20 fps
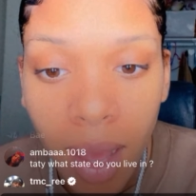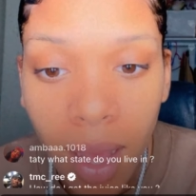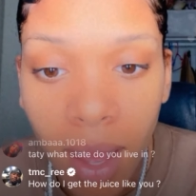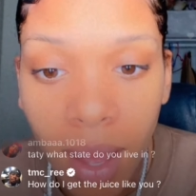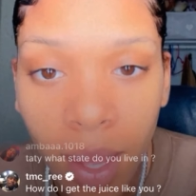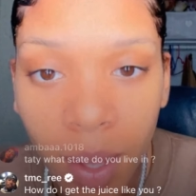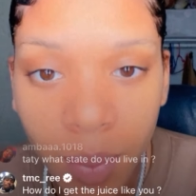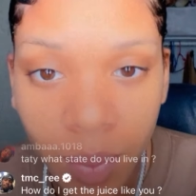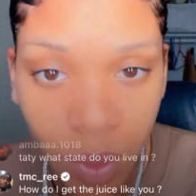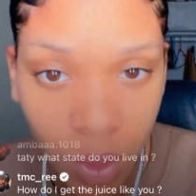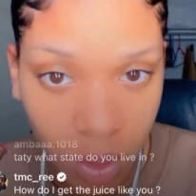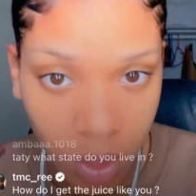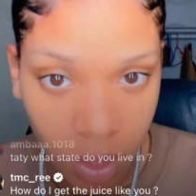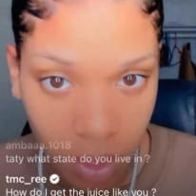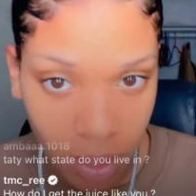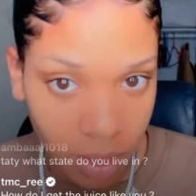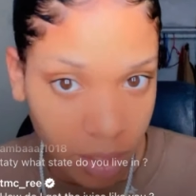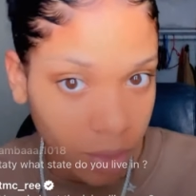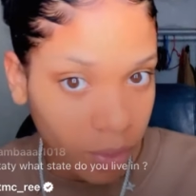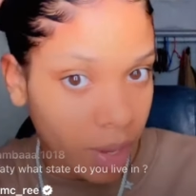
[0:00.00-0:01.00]
You
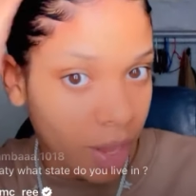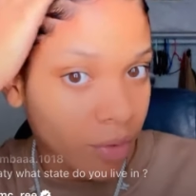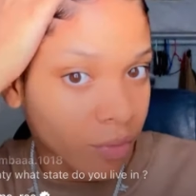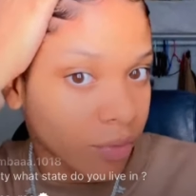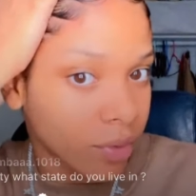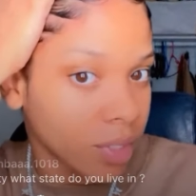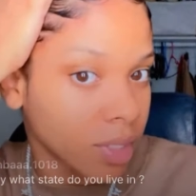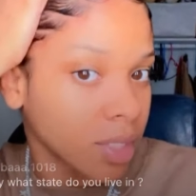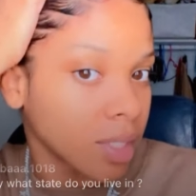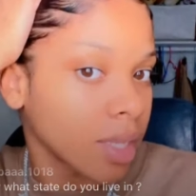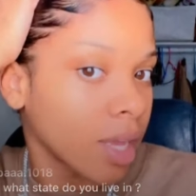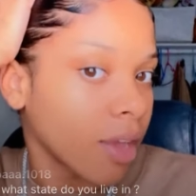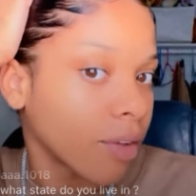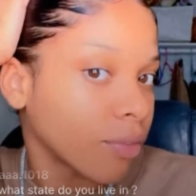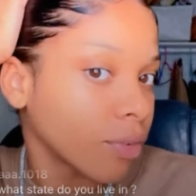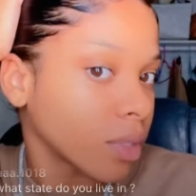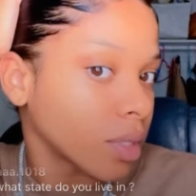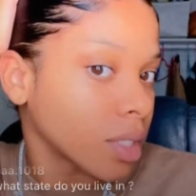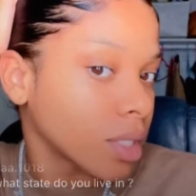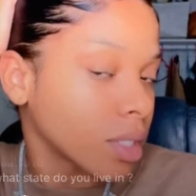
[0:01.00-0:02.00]
did it so
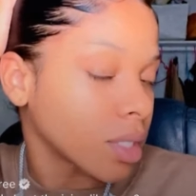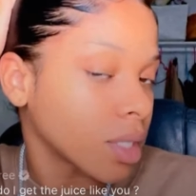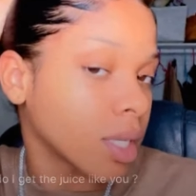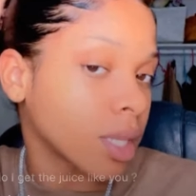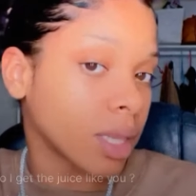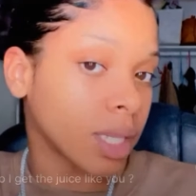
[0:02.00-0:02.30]
effortlessly.